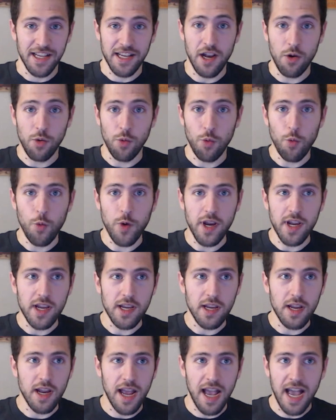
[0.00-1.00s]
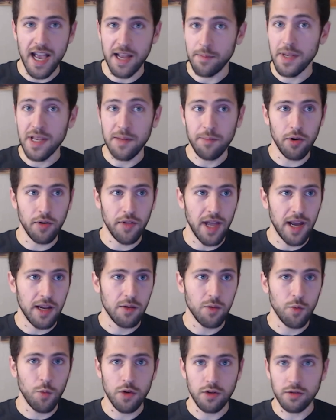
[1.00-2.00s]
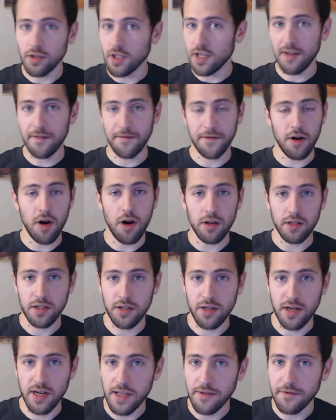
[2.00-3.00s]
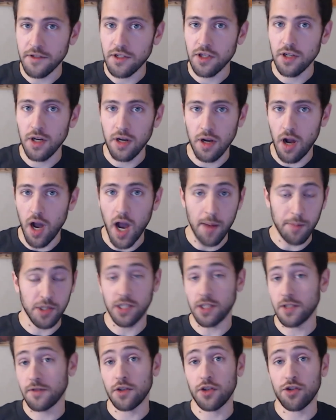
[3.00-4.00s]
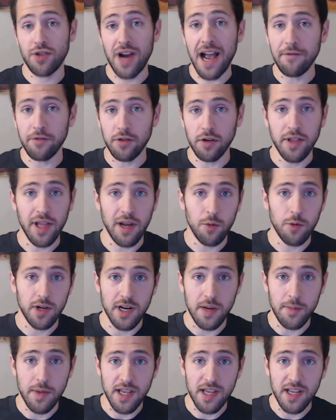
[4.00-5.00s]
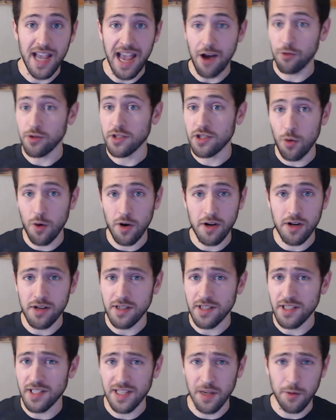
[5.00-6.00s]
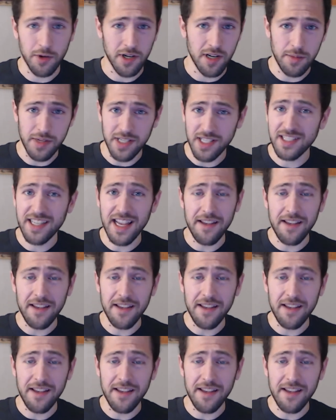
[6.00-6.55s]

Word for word: You know, we had people that were looking for alternative options for travel that were going to be outdoors, that were going to